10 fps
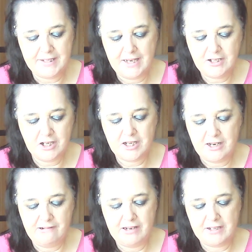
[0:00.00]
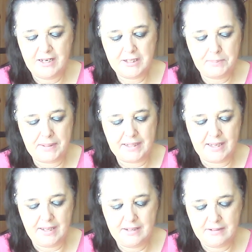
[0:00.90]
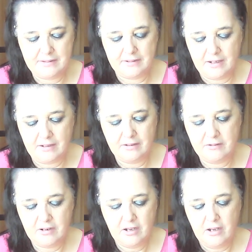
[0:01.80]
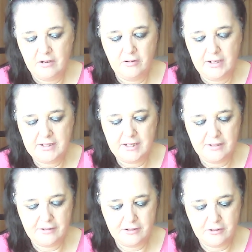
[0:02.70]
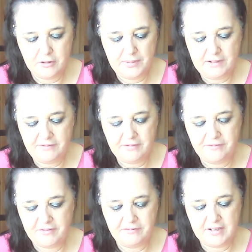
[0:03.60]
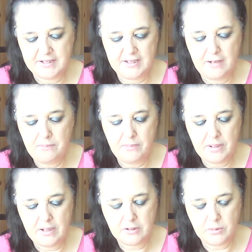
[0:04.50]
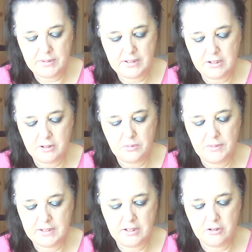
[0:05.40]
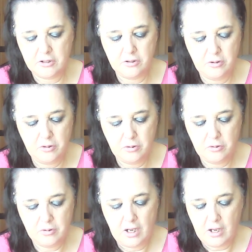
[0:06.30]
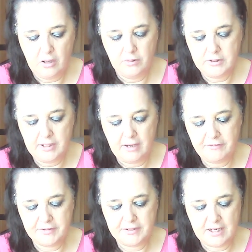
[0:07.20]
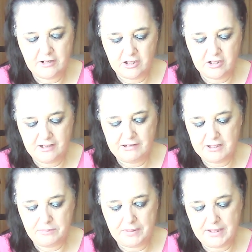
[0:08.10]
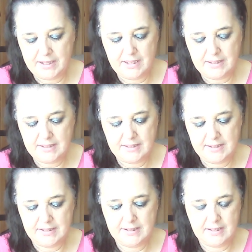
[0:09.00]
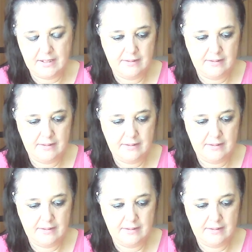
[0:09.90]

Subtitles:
Sagittarius, let's begin. 19th to 25th of December 2022. Do you have for Sagittarius, please?